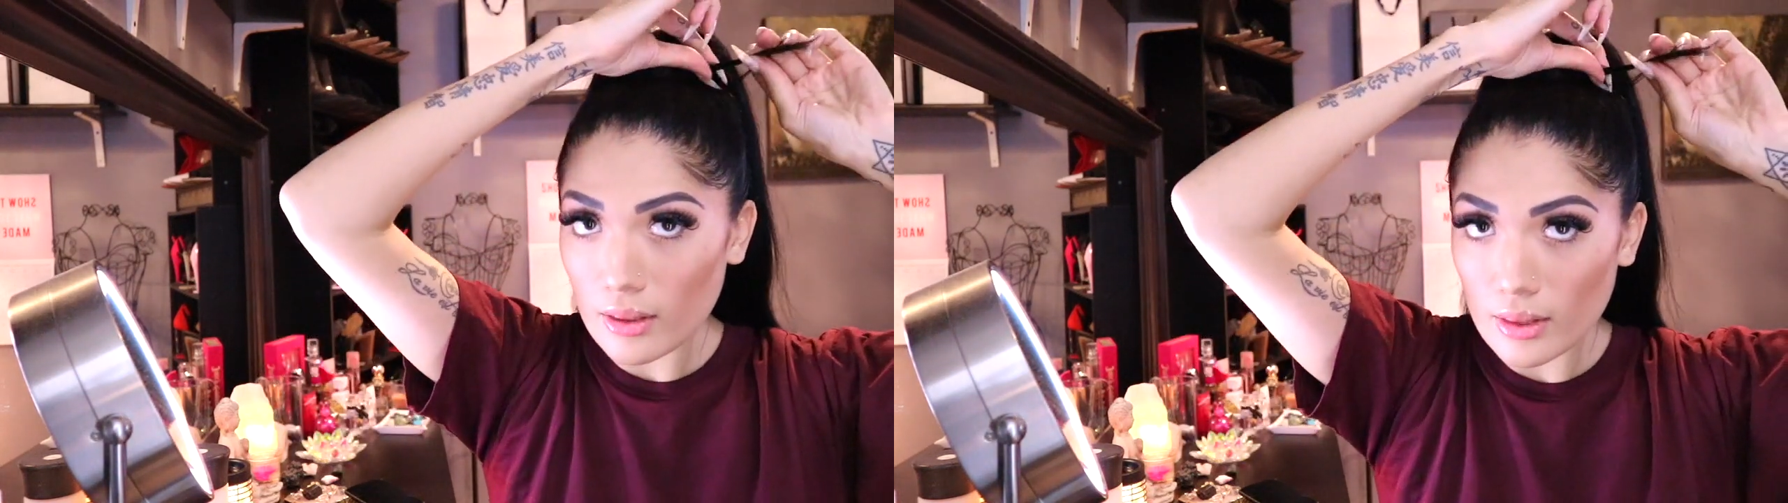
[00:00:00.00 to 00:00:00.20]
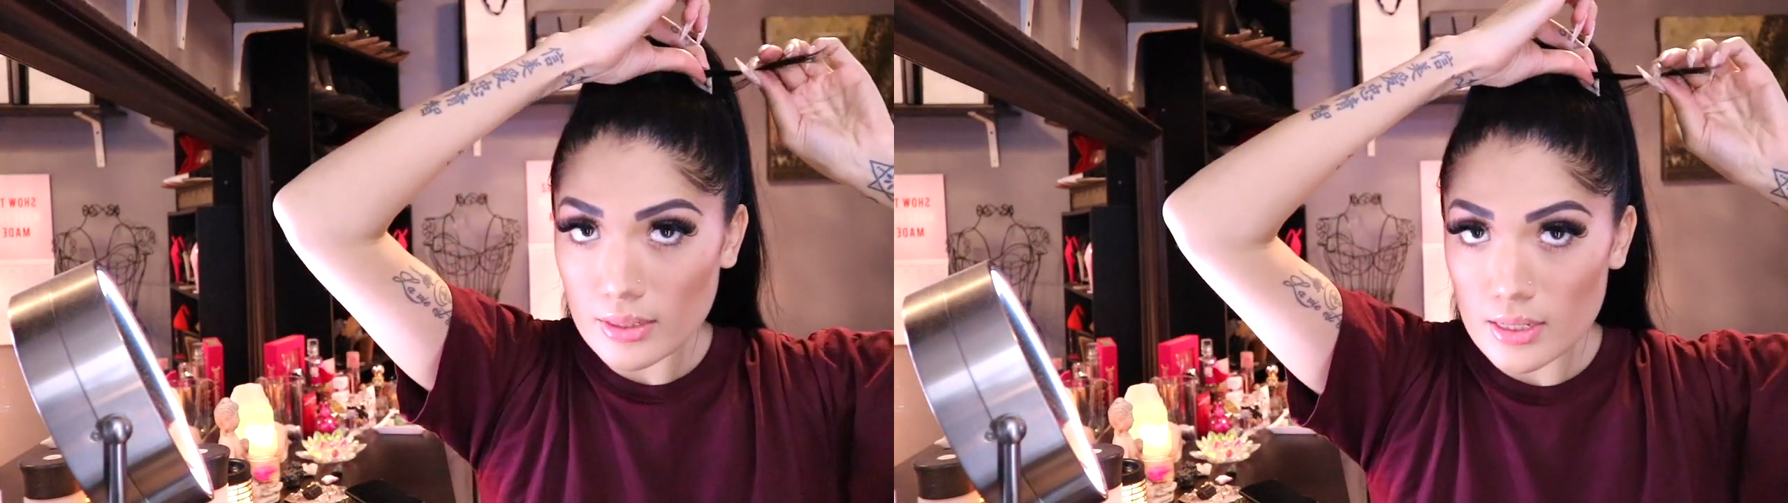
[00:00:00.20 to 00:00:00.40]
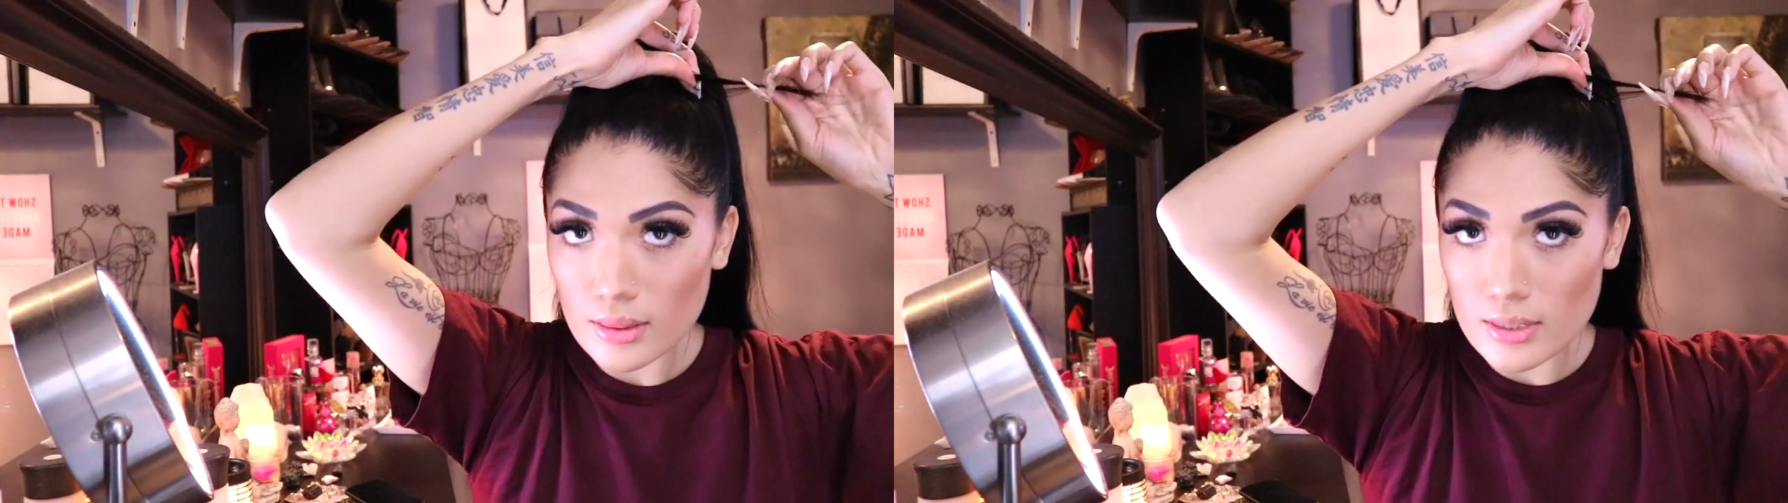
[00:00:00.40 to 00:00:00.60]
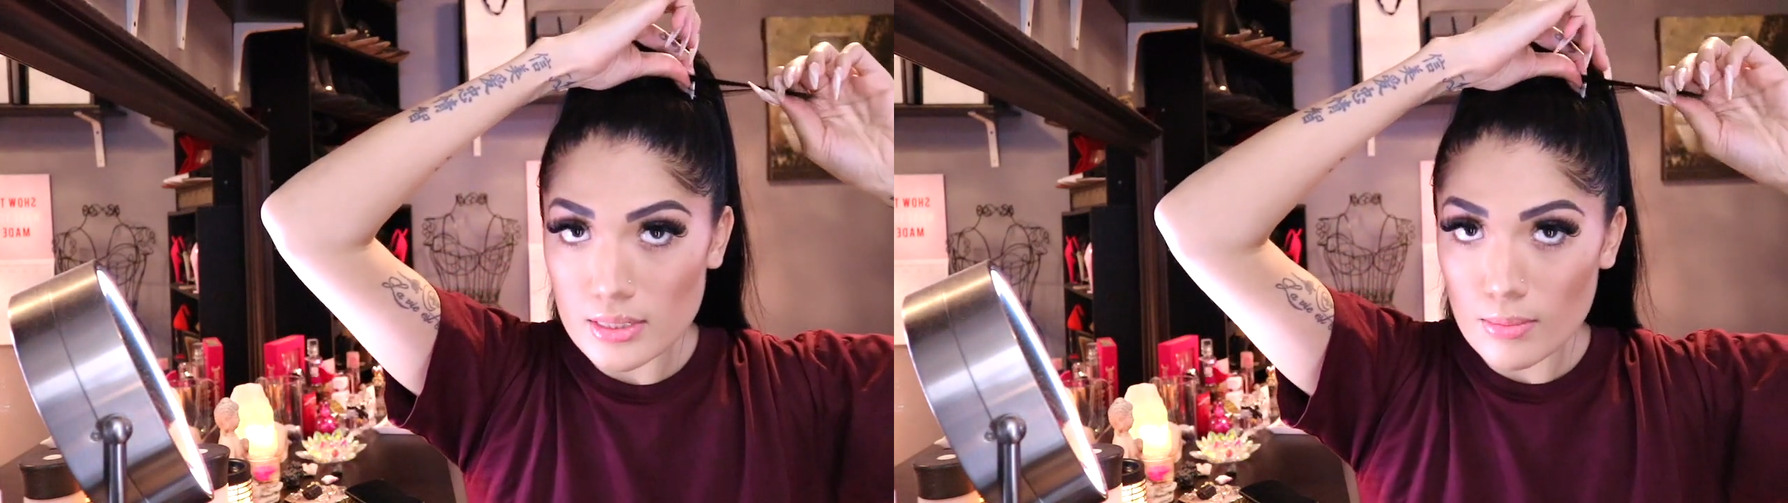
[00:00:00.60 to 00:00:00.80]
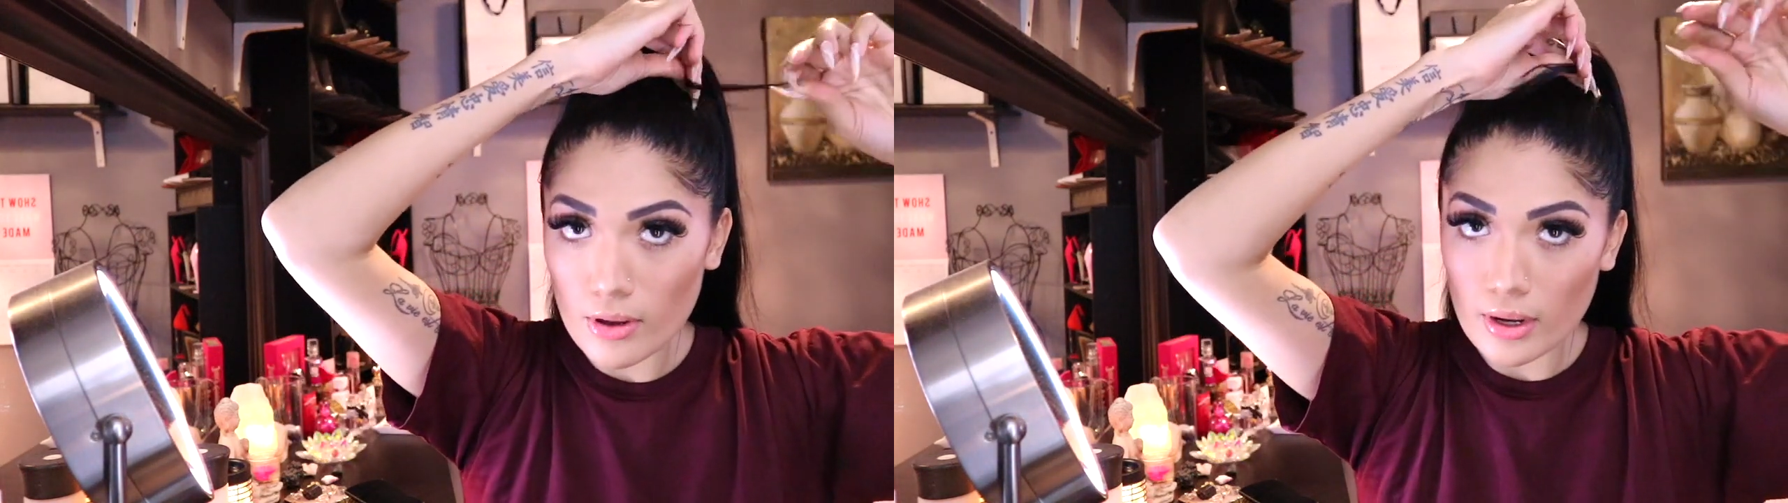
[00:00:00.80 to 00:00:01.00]
that's like the
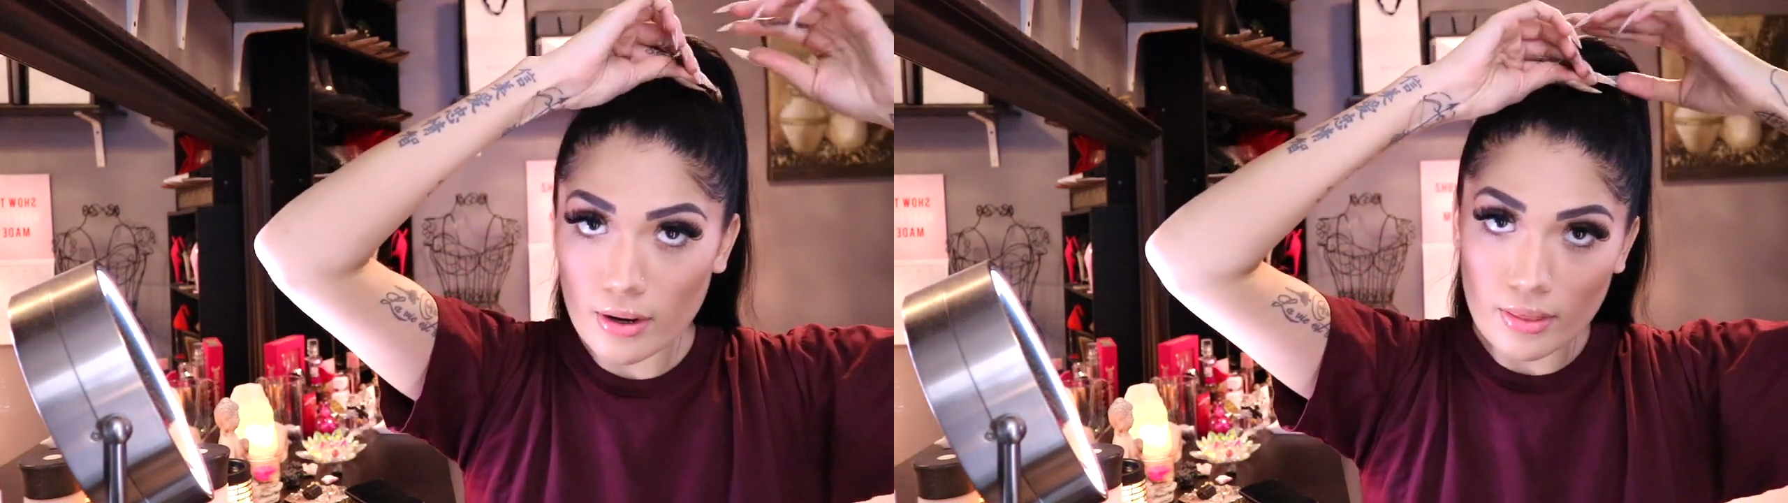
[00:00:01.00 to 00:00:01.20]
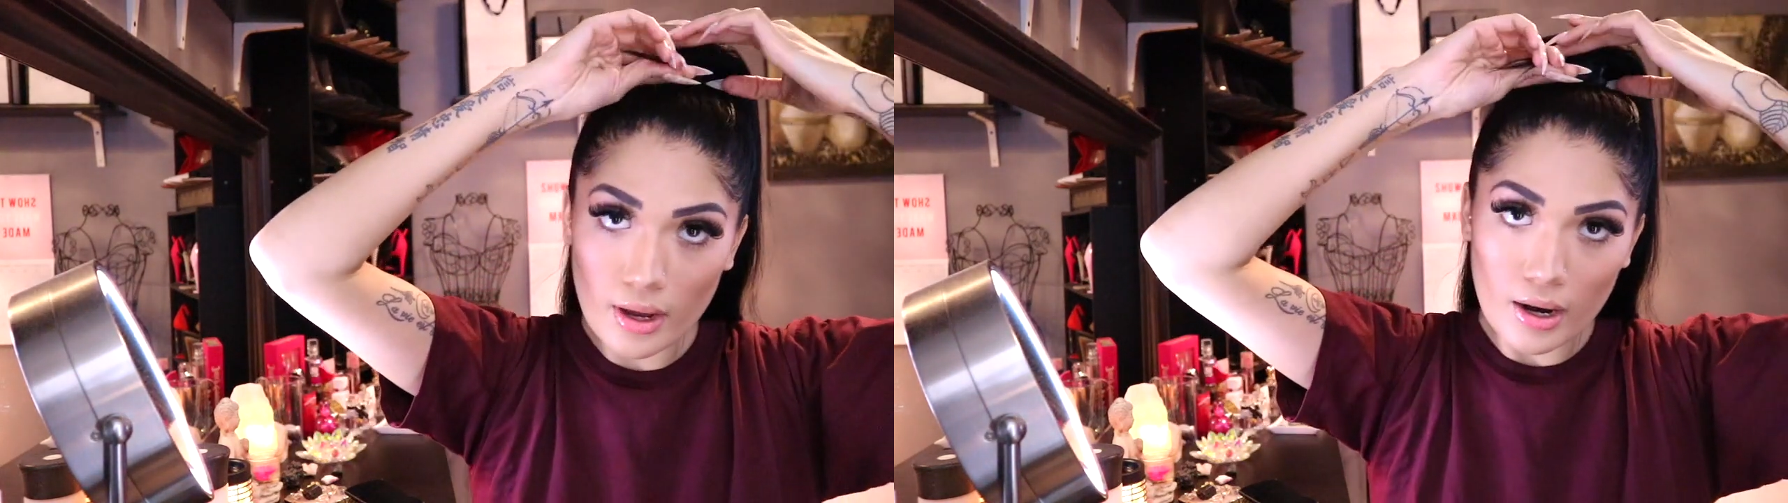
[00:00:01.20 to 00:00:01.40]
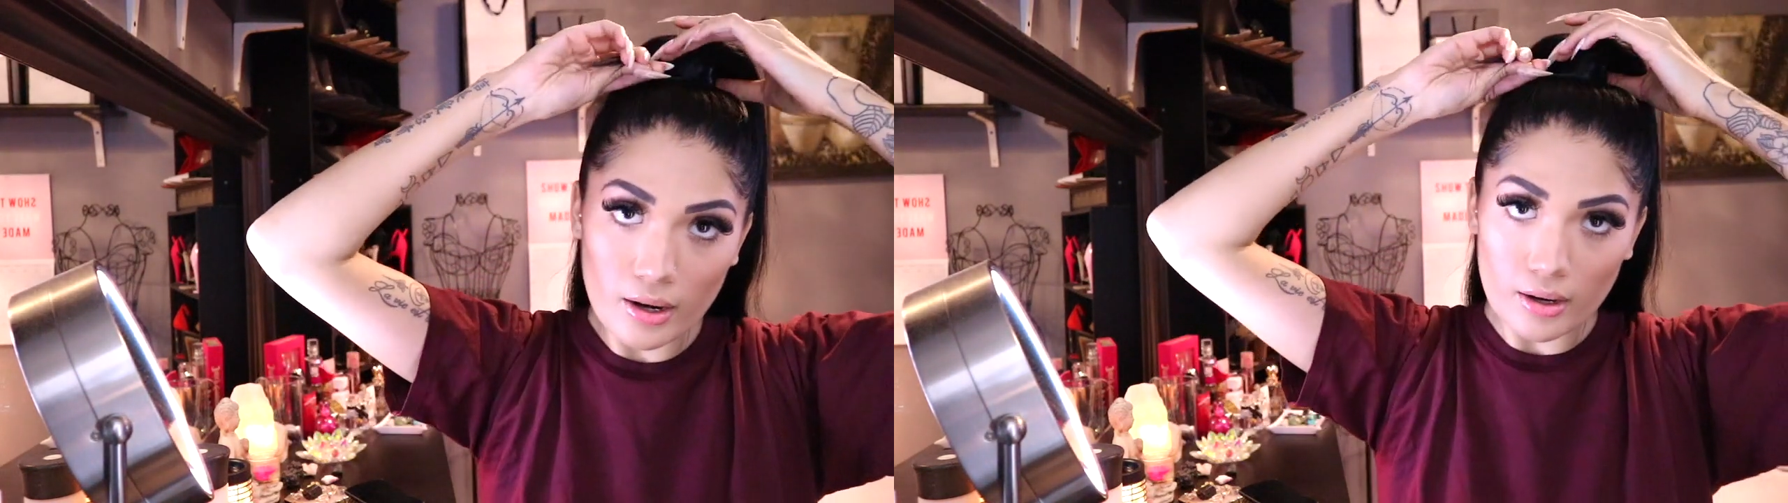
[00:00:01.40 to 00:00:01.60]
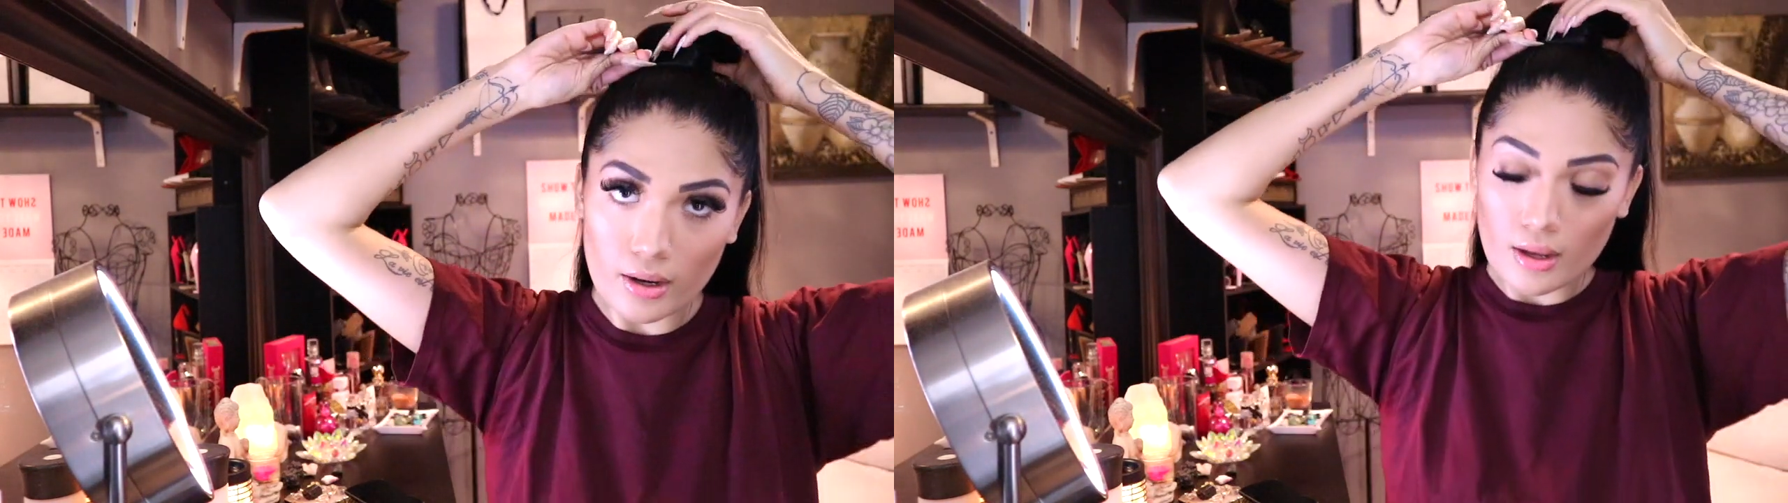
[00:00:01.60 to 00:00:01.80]
small hair there